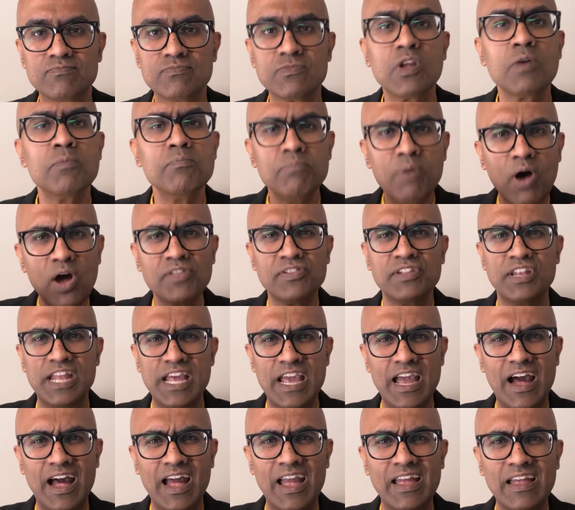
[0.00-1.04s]
Composite
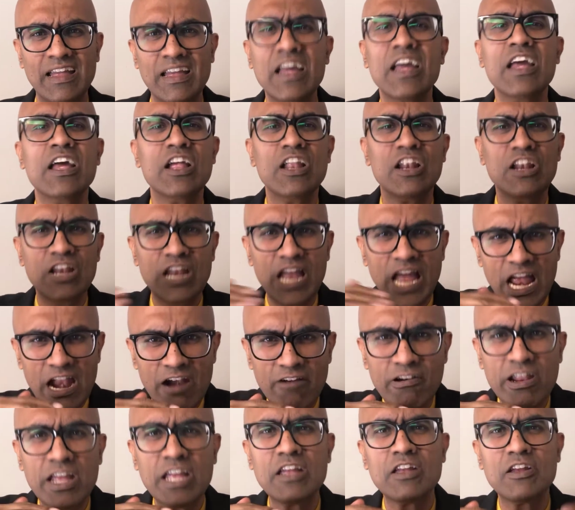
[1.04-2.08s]
AI.
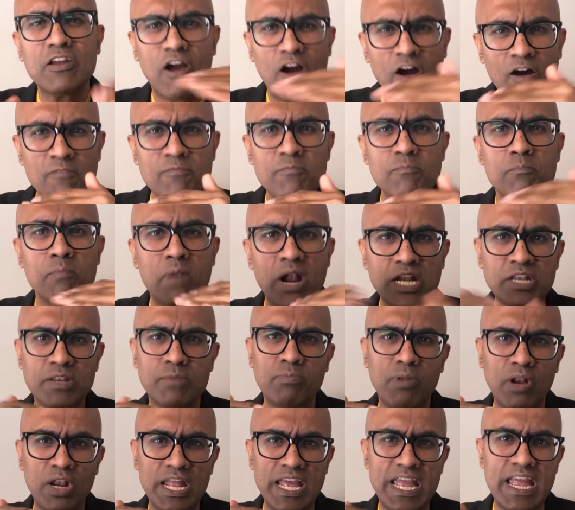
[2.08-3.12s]
Layering of
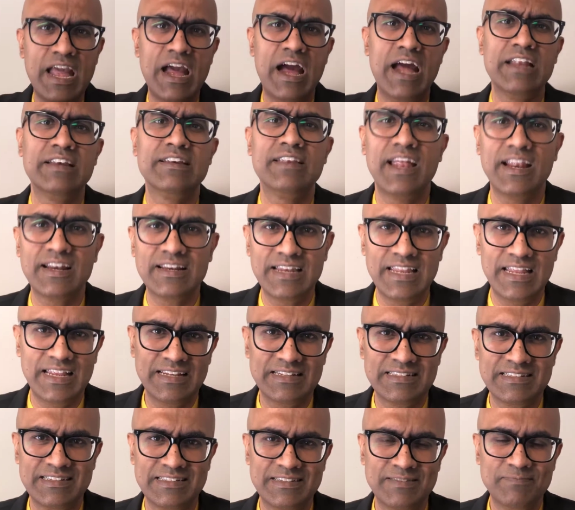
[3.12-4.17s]
multiple AI
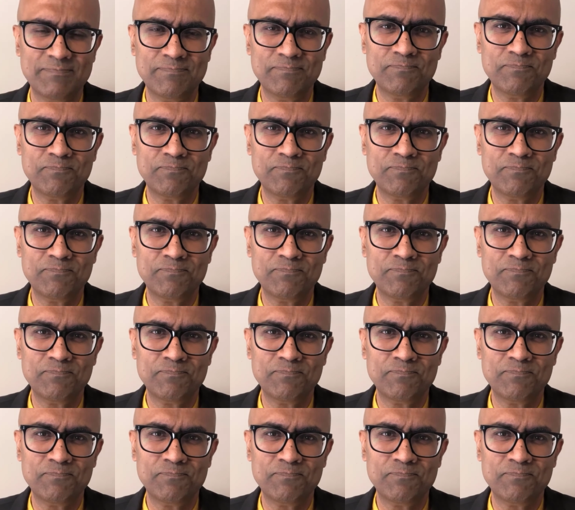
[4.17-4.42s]
techniques.